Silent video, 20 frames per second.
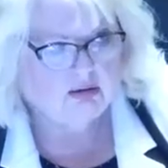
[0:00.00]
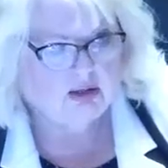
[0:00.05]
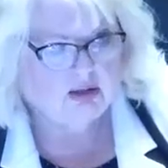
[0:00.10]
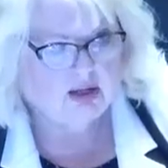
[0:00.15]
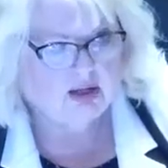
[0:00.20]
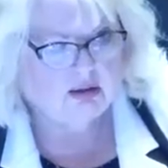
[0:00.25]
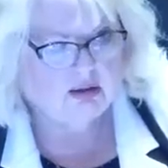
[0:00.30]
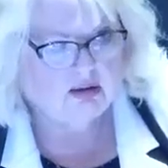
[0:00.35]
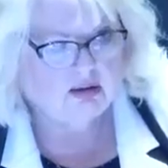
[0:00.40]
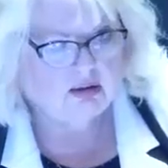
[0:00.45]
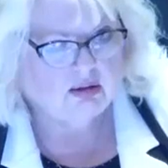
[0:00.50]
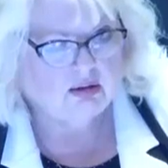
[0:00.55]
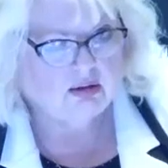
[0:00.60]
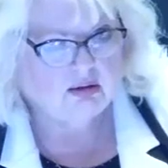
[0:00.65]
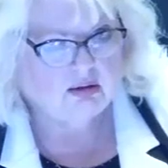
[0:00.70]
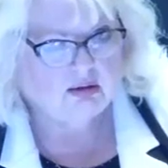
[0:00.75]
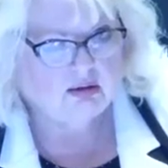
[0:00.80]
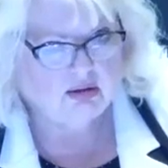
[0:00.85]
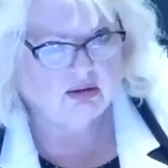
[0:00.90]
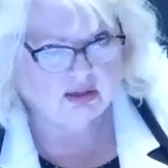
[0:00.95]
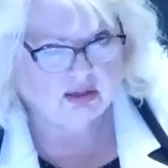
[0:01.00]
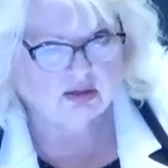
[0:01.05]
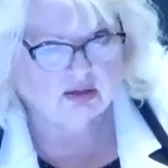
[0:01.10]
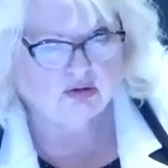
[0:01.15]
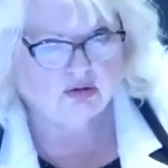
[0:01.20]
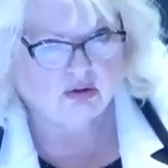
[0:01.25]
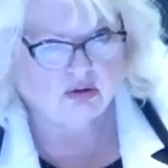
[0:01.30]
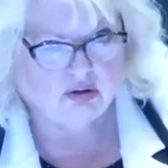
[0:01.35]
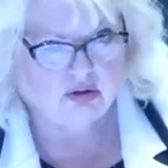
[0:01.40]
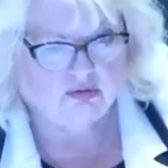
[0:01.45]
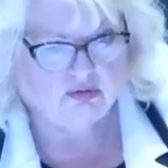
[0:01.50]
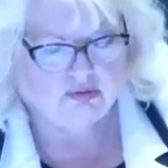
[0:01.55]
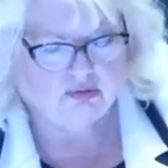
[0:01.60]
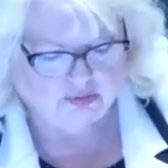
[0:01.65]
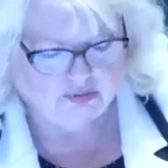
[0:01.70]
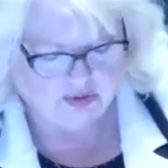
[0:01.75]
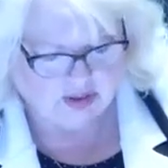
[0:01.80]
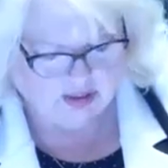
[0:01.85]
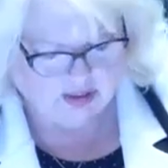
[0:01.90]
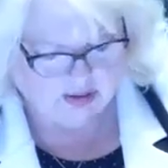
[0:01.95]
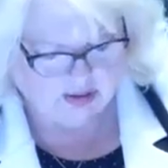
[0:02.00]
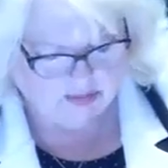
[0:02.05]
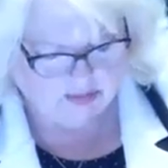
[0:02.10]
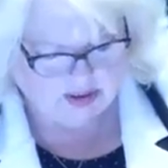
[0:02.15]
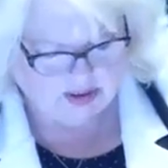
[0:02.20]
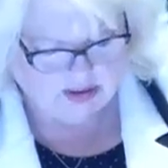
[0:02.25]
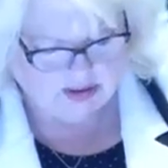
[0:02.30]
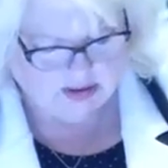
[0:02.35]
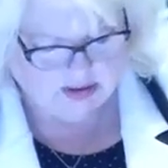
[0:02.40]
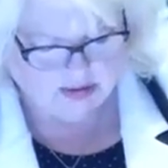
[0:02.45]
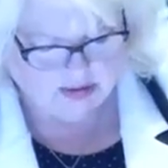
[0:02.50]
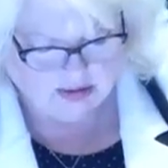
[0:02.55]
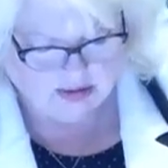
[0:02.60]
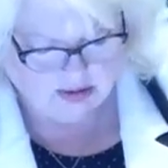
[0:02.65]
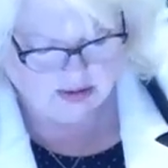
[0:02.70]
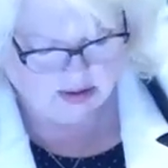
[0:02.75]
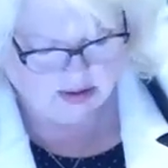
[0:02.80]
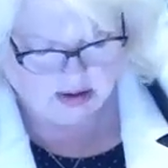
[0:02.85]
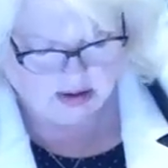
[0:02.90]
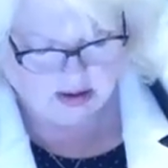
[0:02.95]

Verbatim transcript: that this could have uh, been